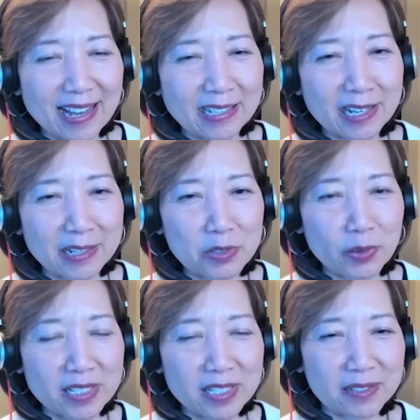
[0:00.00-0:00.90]

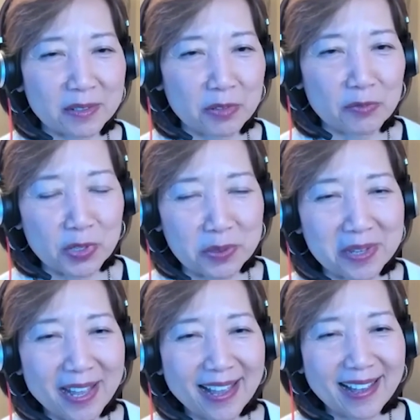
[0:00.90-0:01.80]
antitrust review
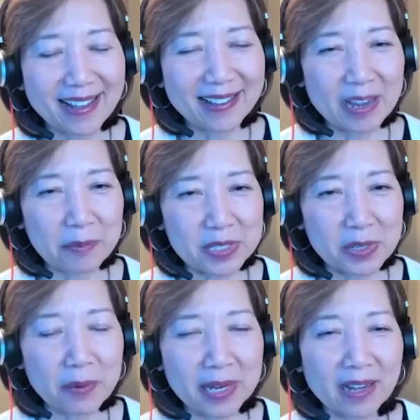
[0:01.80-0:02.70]
that was
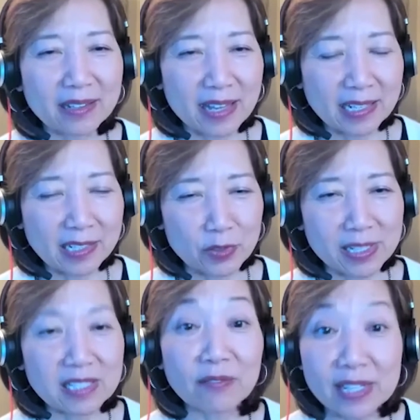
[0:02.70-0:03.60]
going on, the
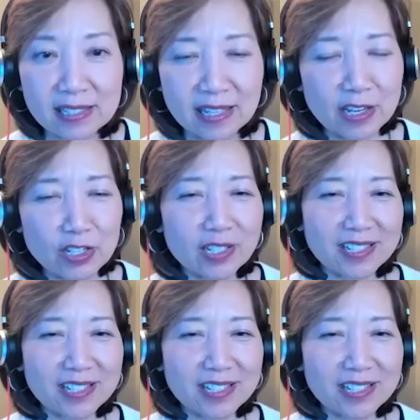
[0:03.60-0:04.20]
antitrust investigation, I